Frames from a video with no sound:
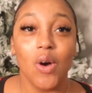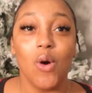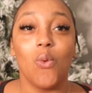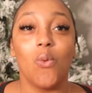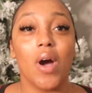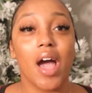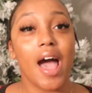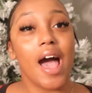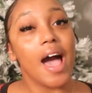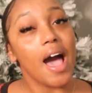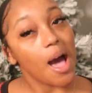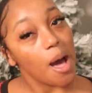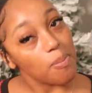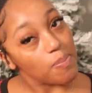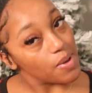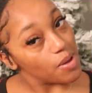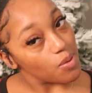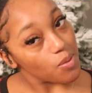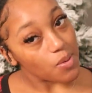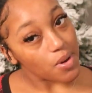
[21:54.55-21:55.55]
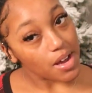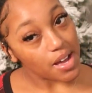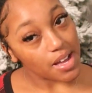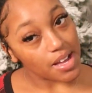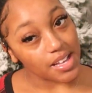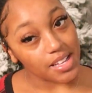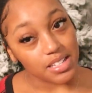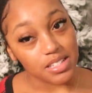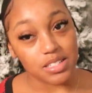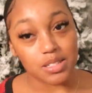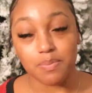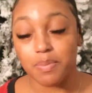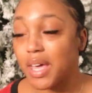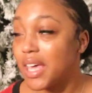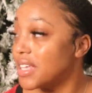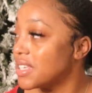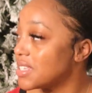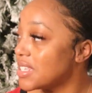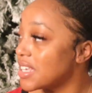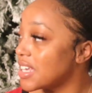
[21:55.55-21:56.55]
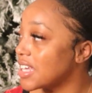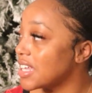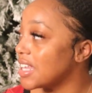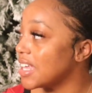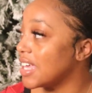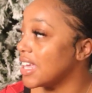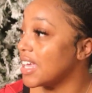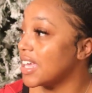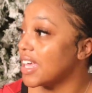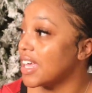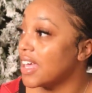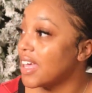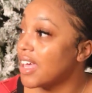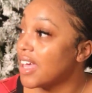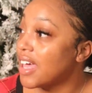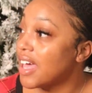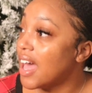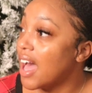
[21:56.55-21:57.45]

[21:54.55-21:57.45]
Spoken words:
What had happened was basically